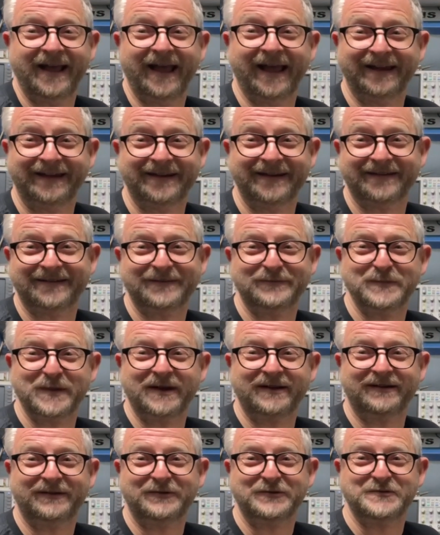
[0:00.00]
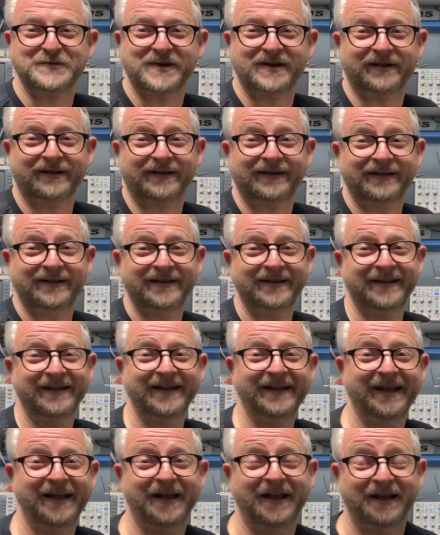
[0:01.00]
it doesn't matter too much,
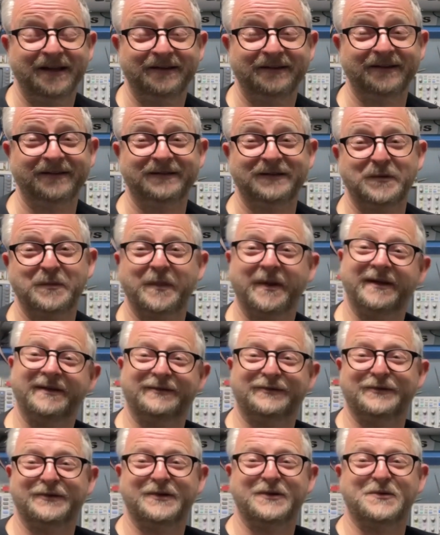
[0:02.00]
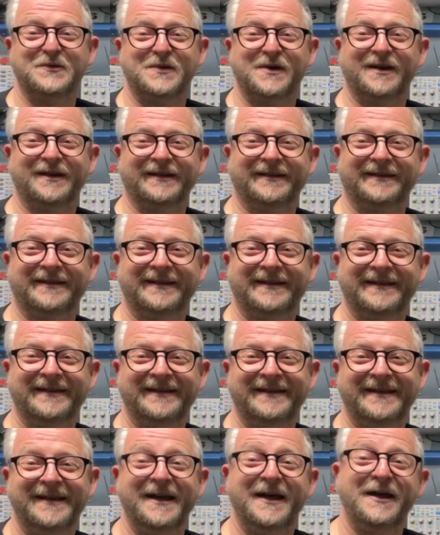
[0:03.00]
just depends on your wallet.
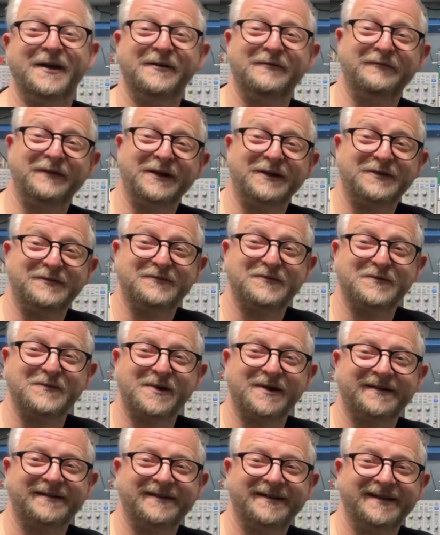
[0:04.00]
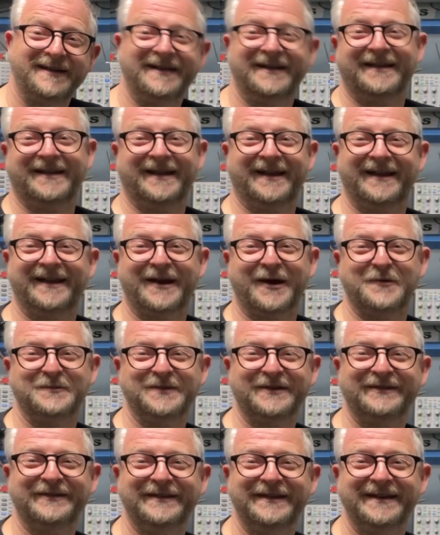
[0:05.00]
Thank you for watching, and I hope
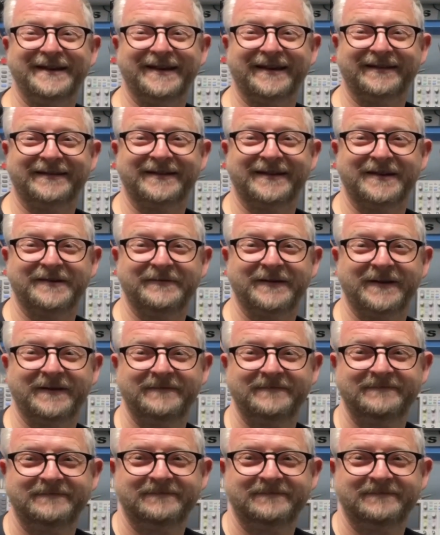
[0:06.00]
to see you next time.